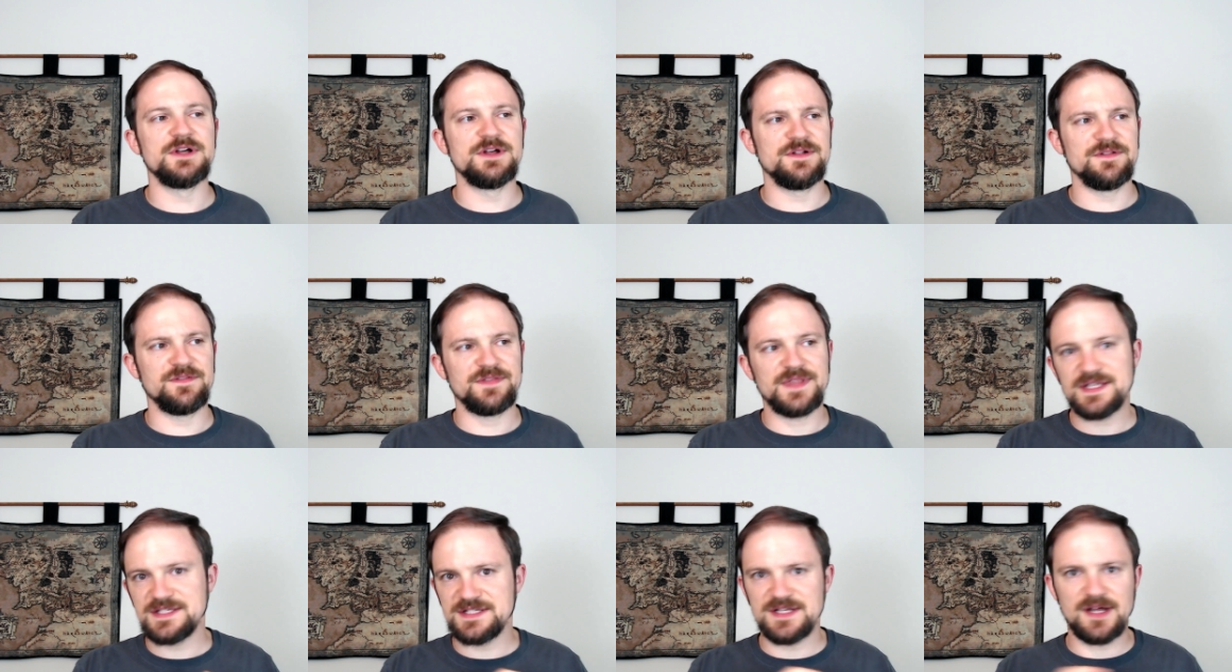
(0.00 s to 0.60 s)

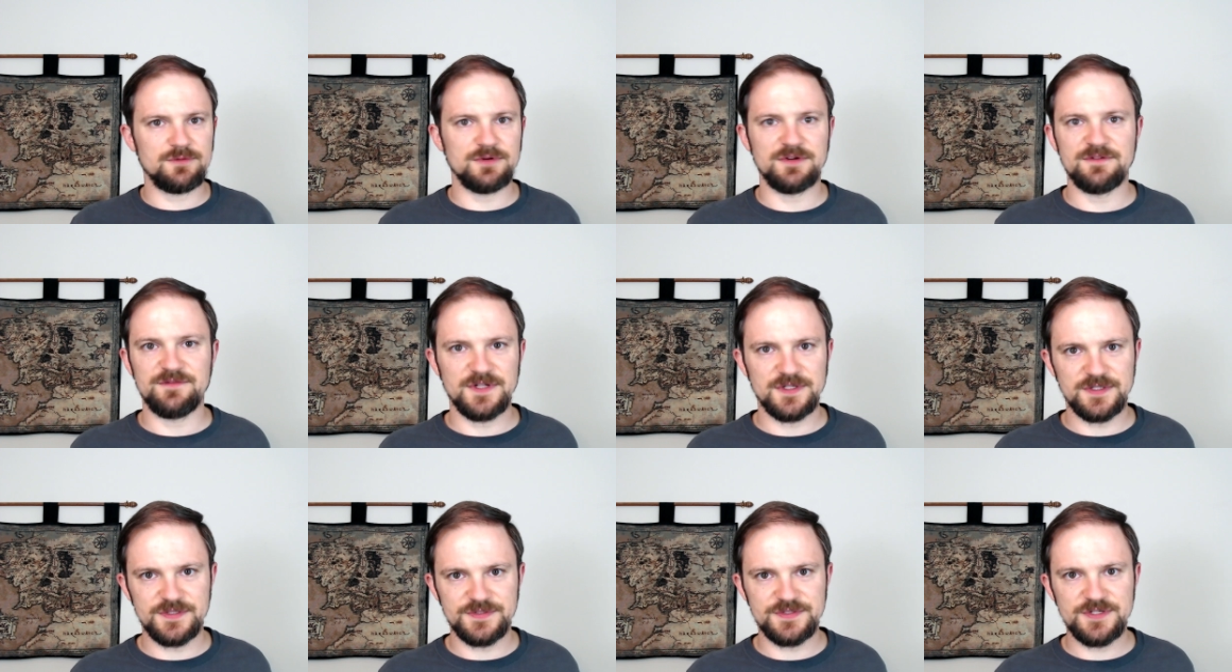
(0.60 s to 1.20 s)
That's not what
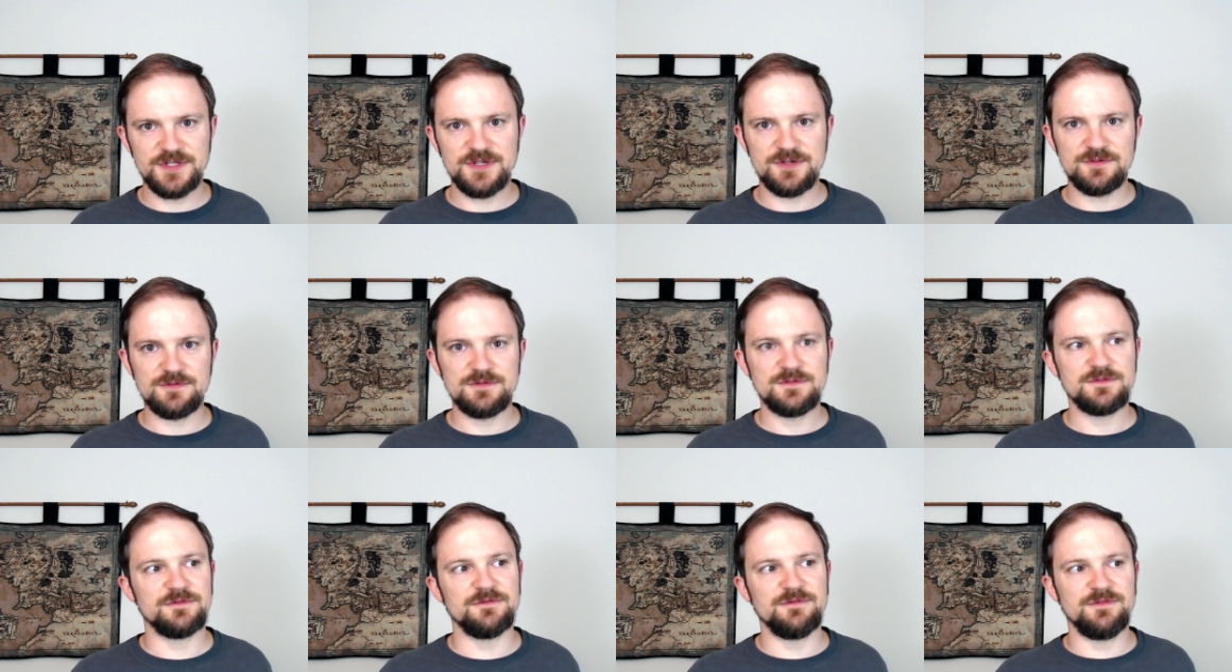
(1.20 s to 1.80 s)
villains do.
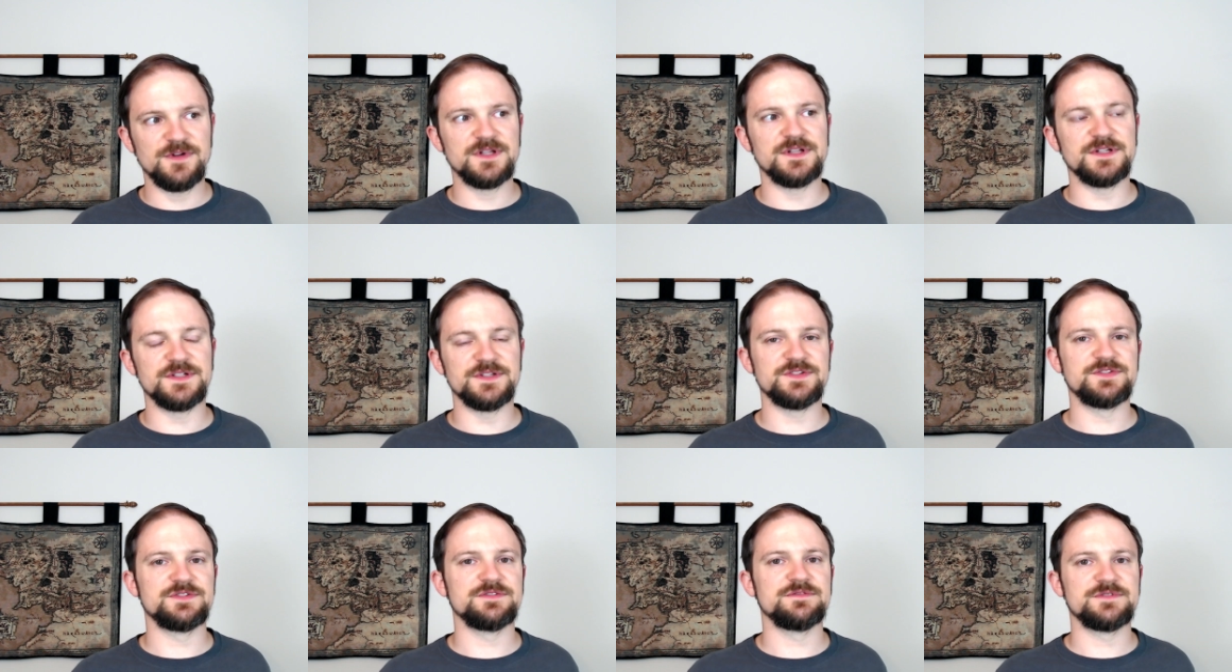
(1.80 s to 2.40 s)

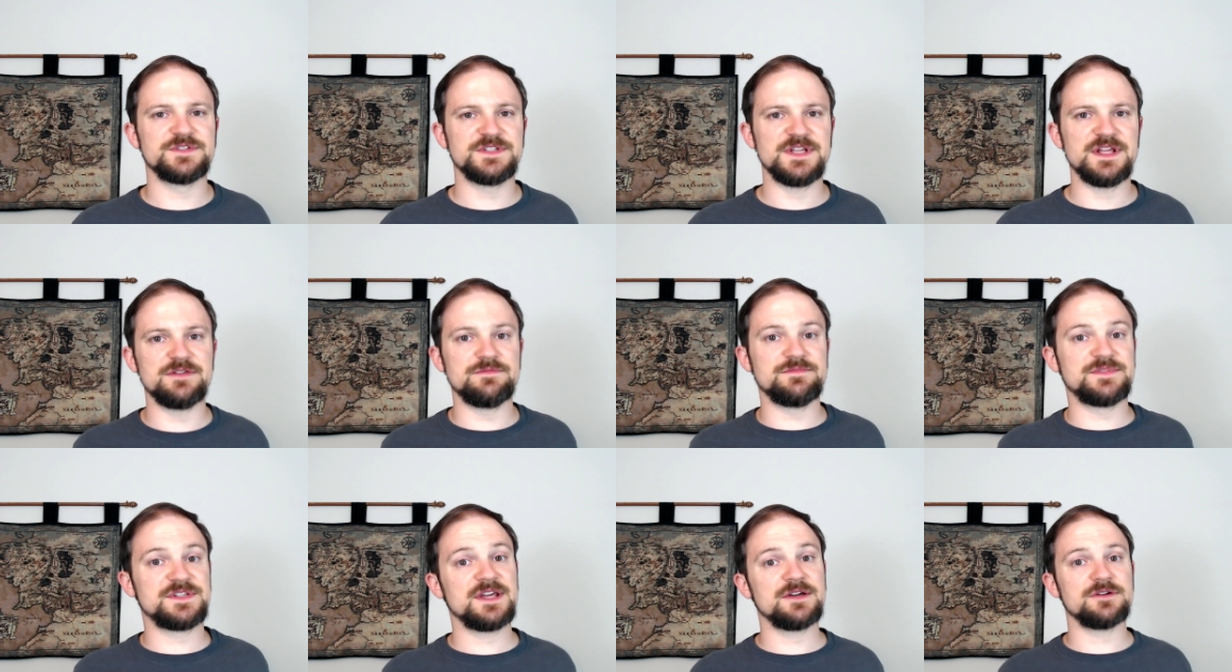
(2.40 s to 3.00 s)
Villains see
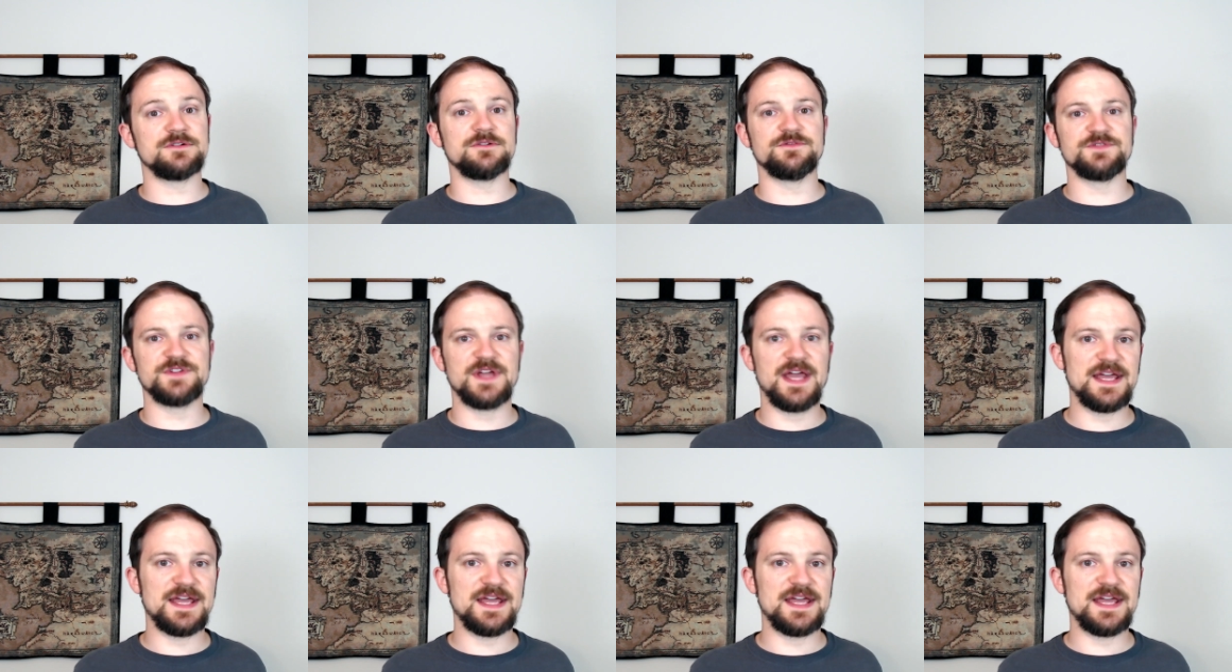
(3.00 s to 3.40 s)
themselves